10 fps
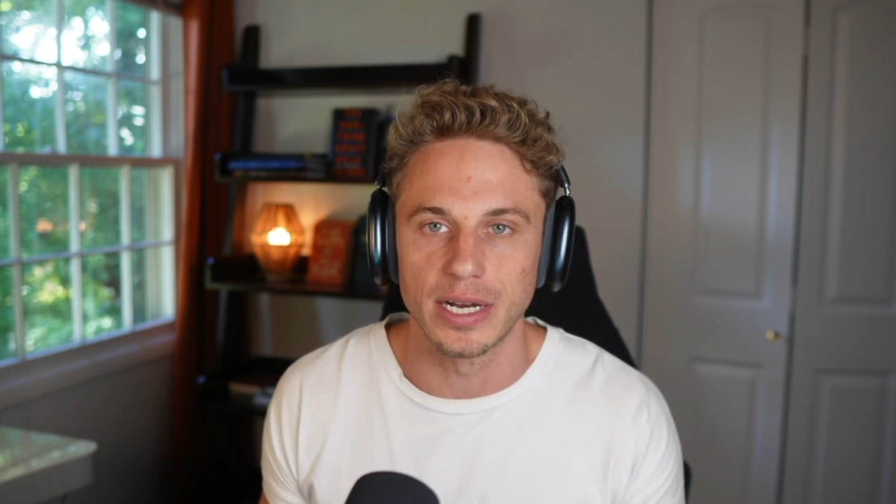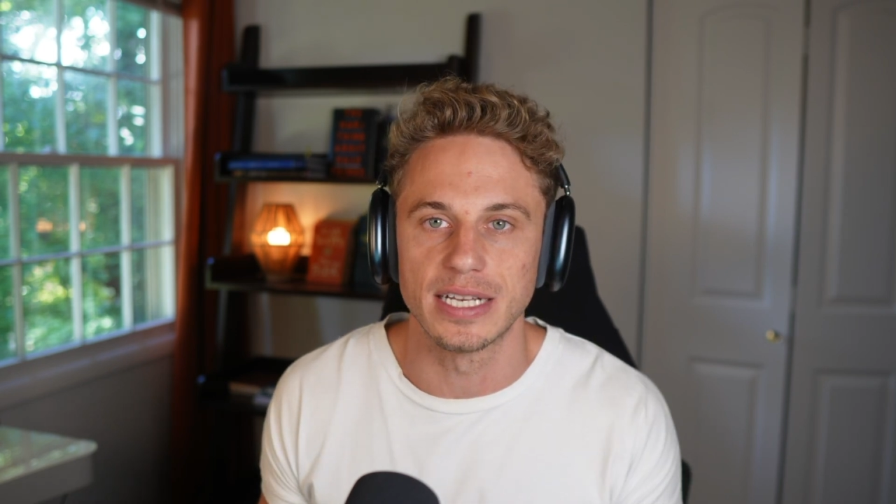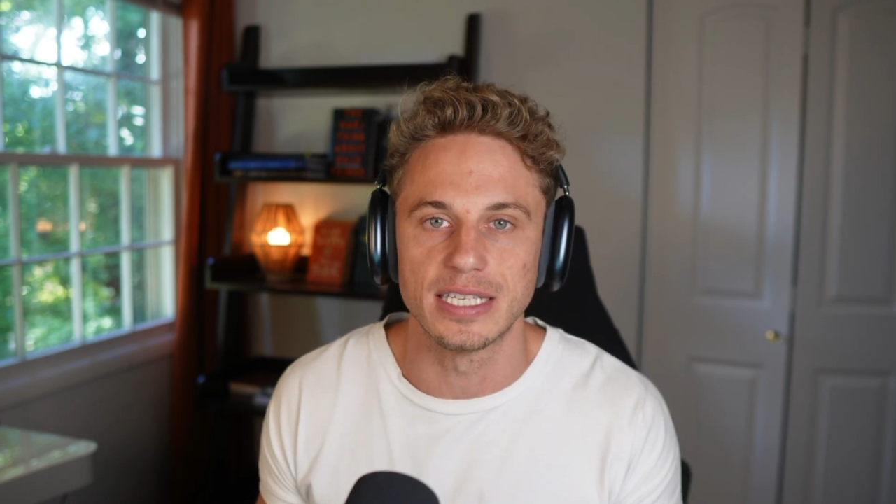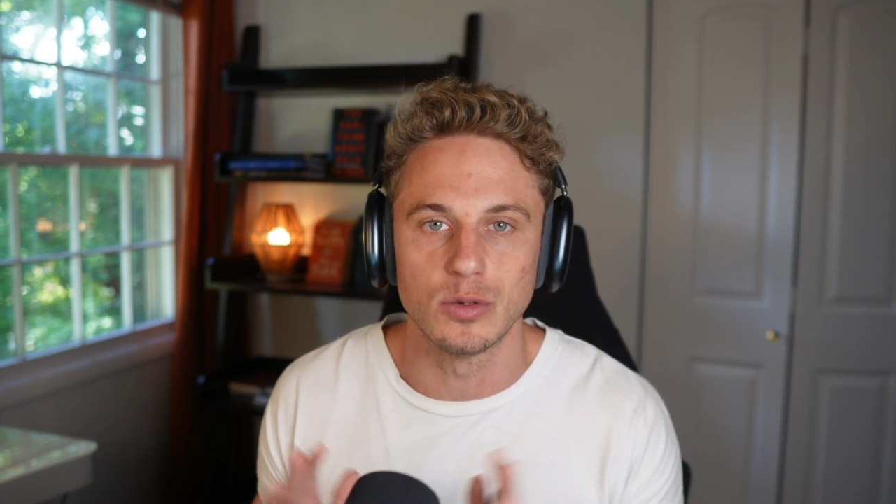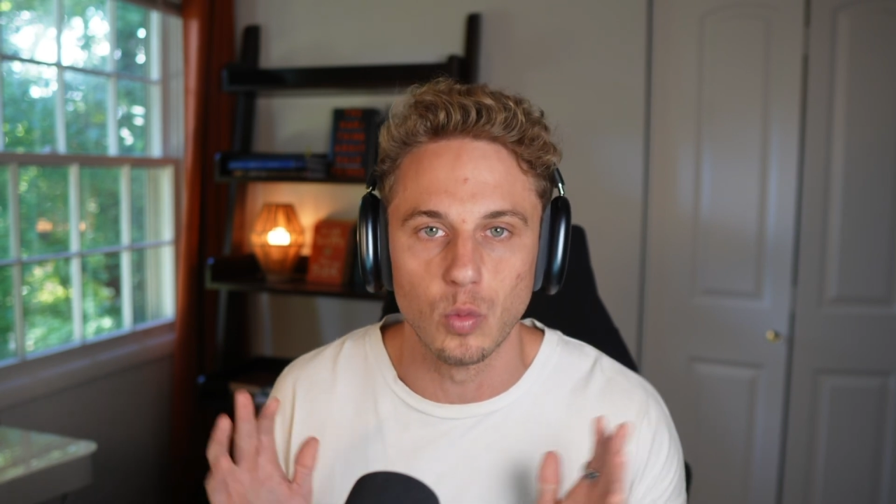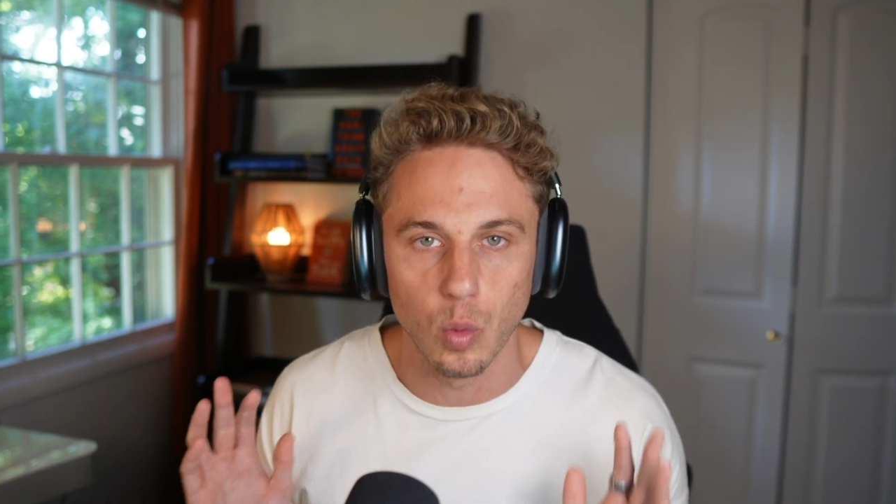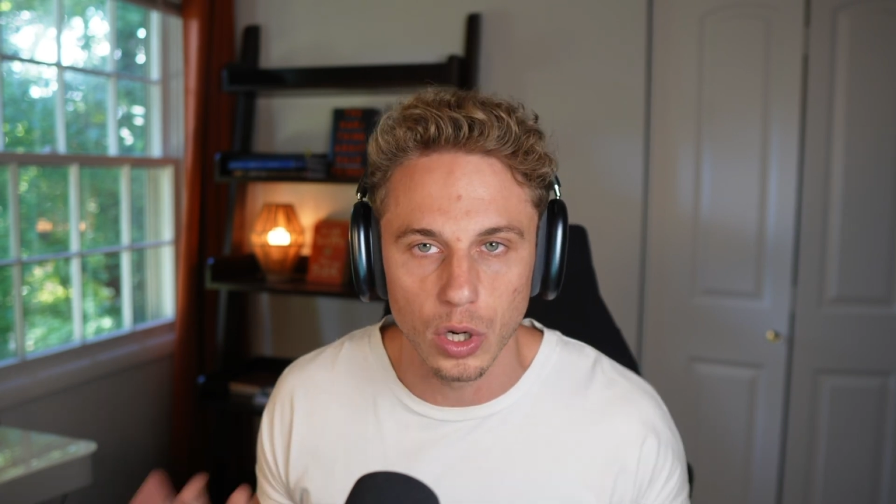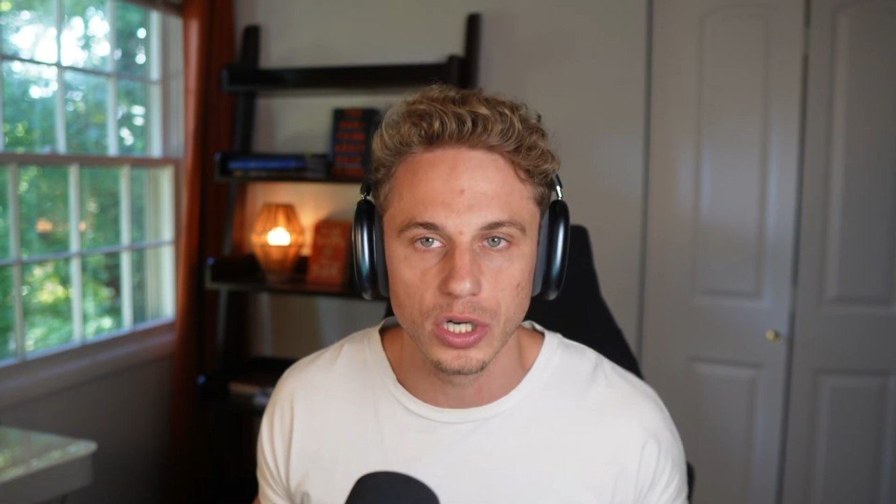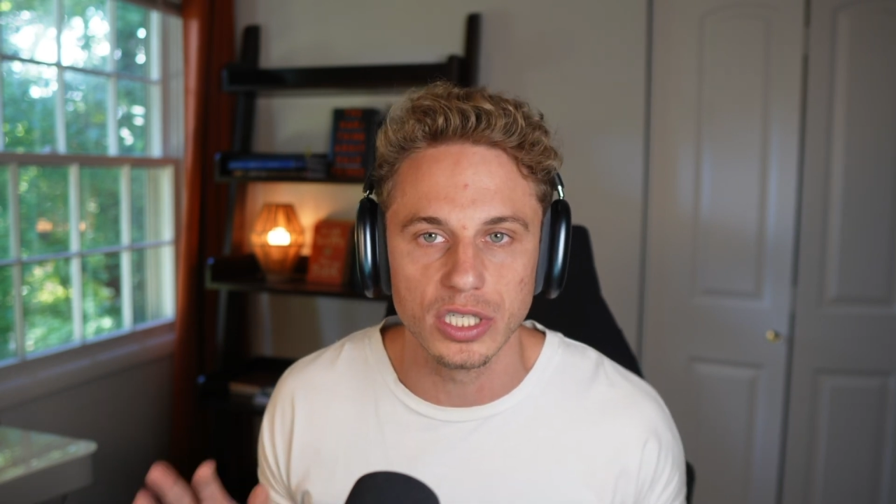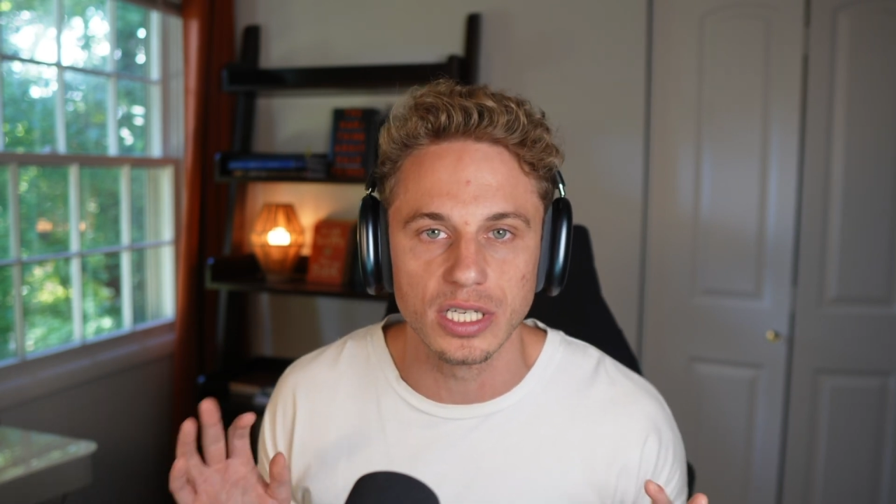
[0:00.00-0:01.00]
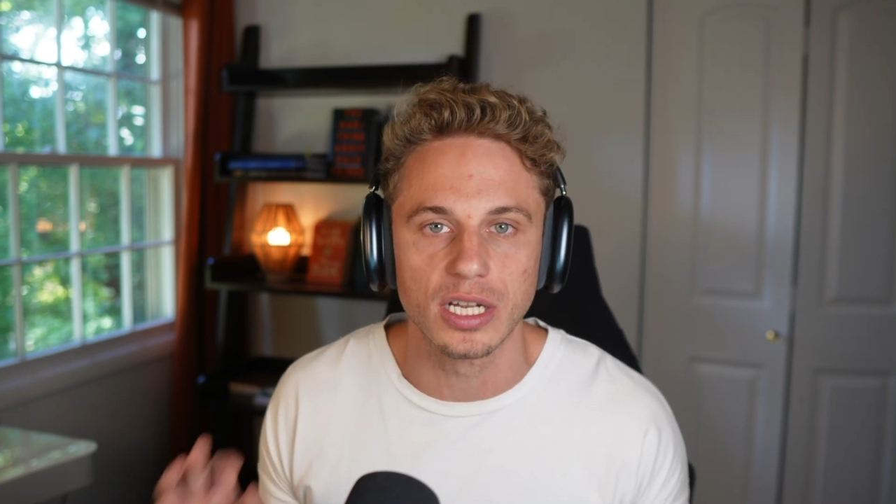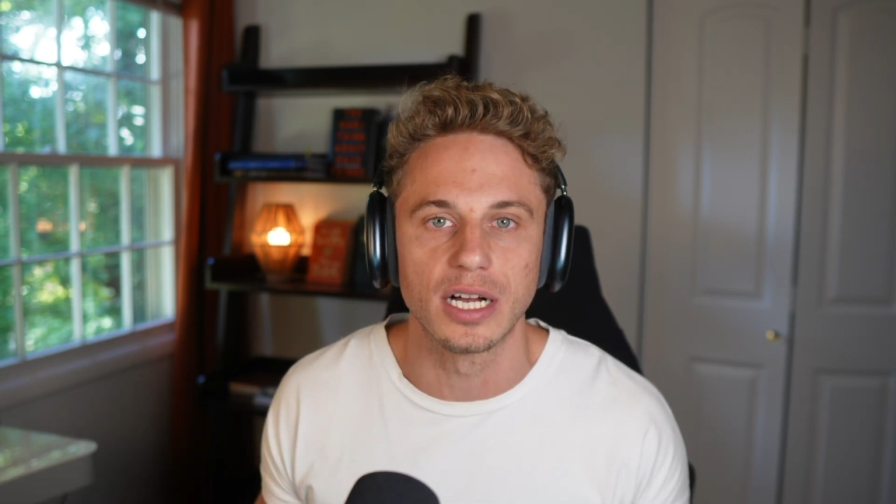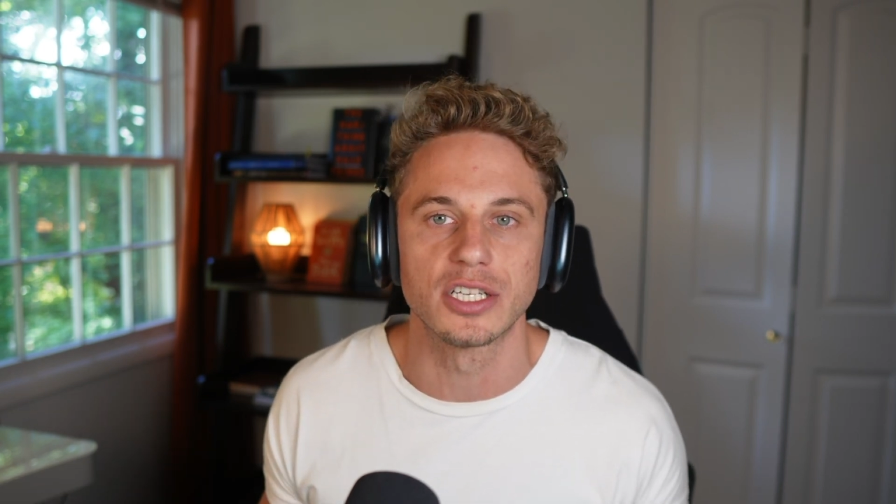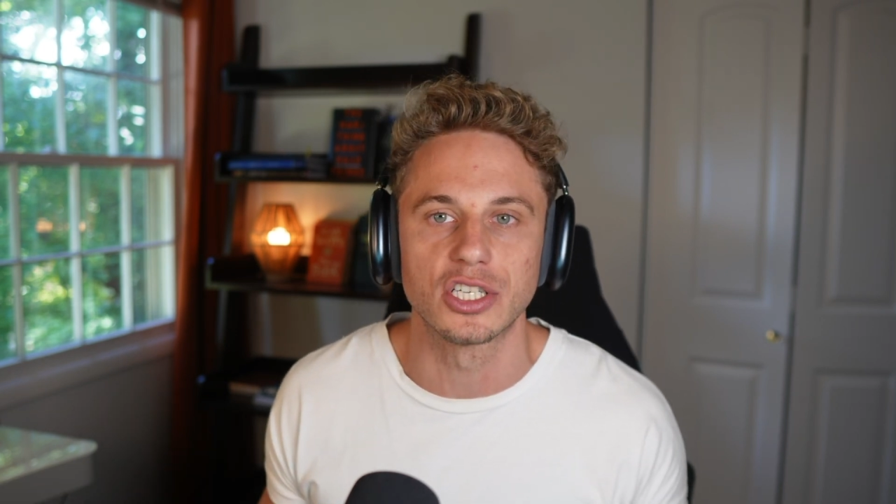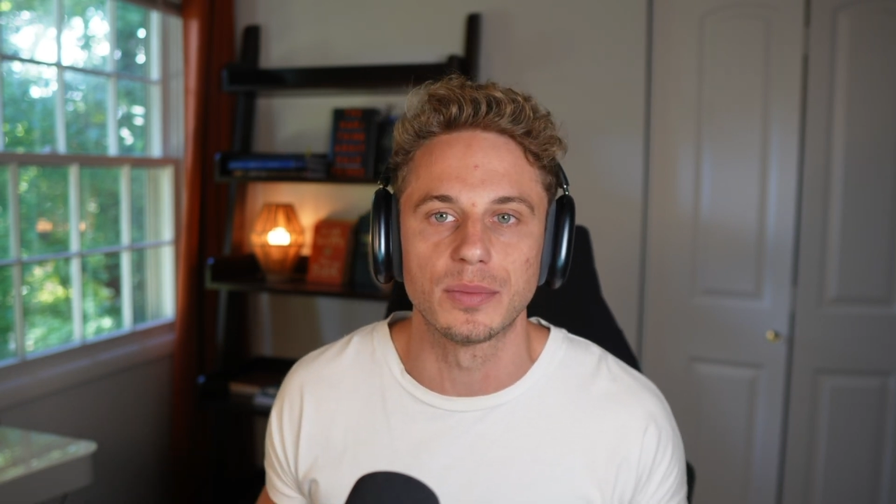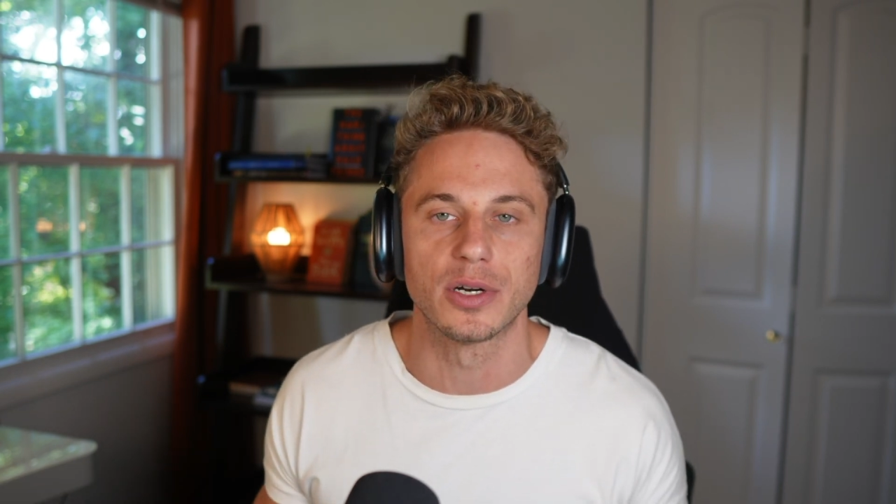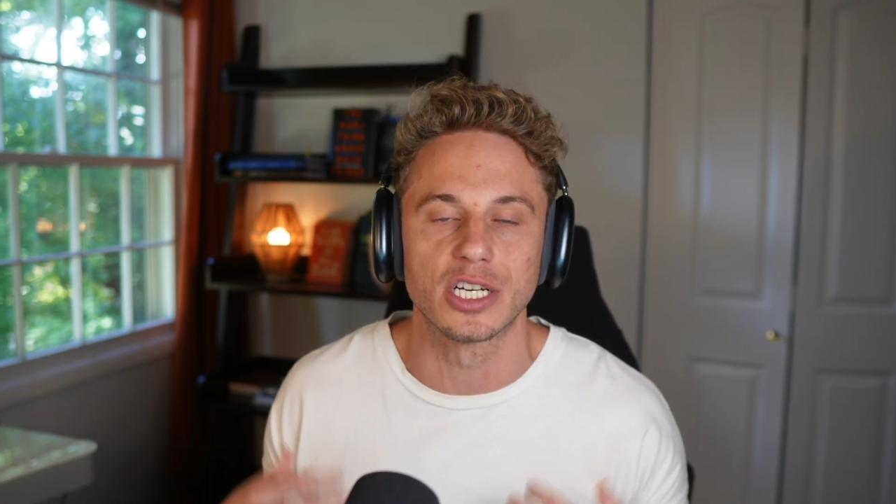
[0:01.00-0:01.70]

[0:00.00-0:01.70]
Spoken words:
It is the worst customer